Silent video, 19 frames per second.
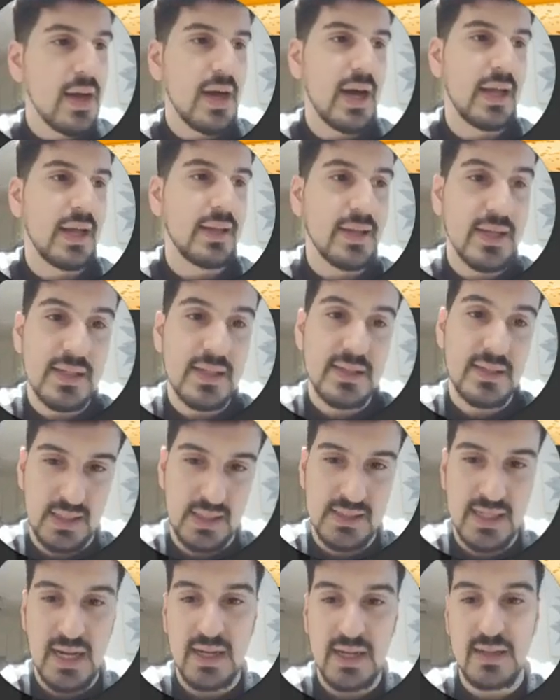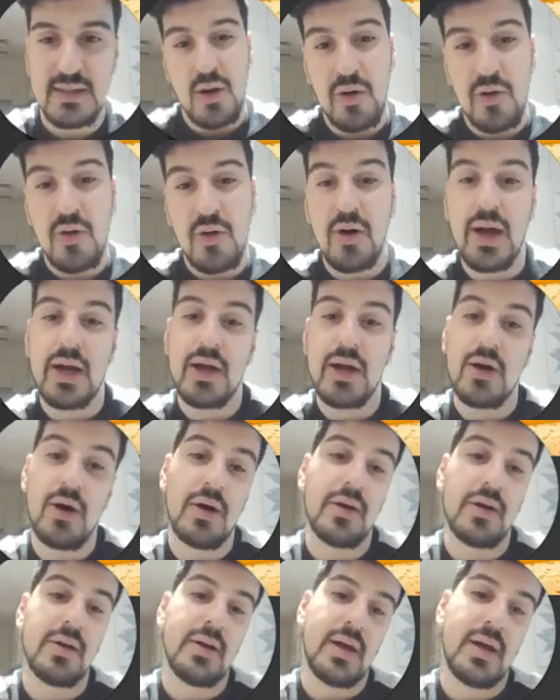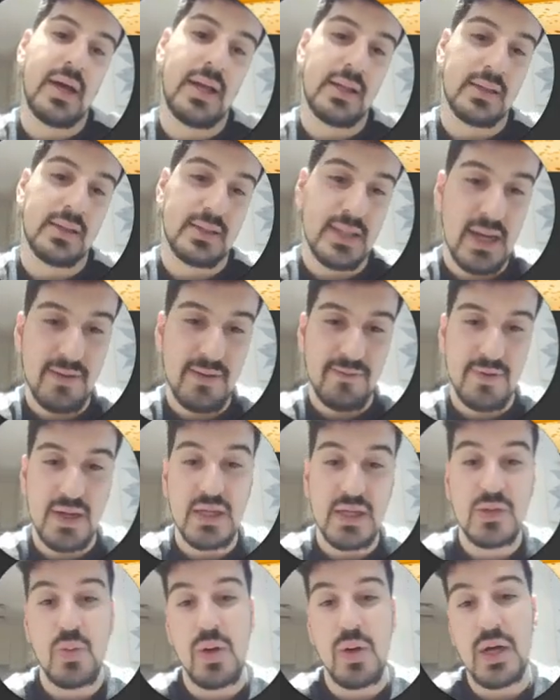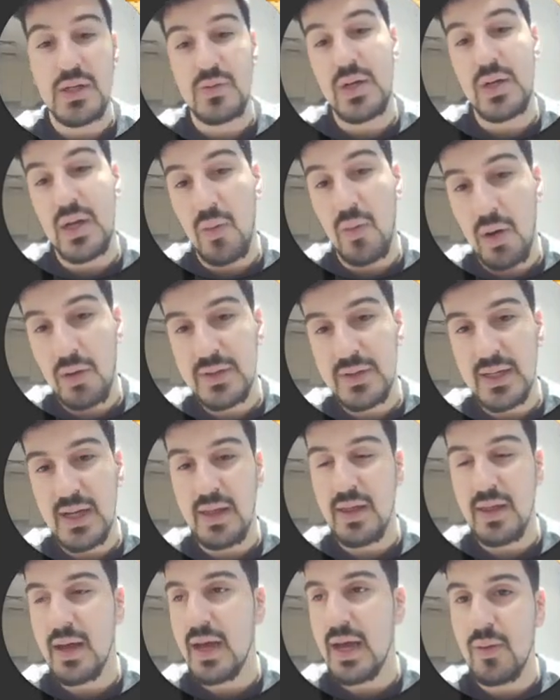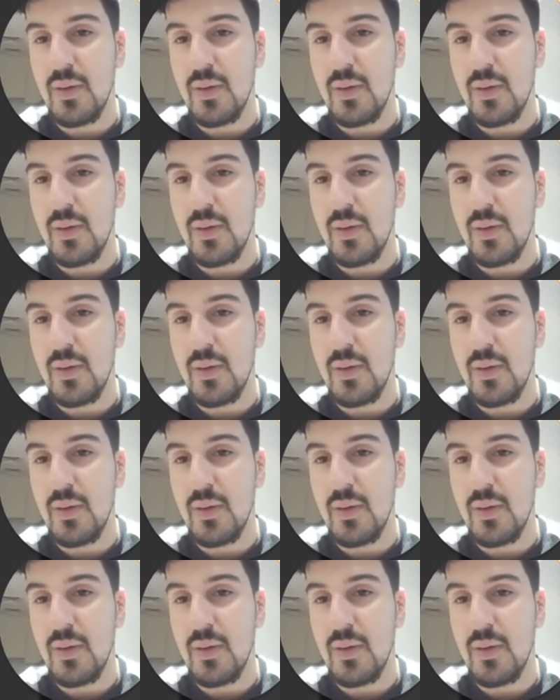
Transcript: and this exact logo icon and typeface works really well together,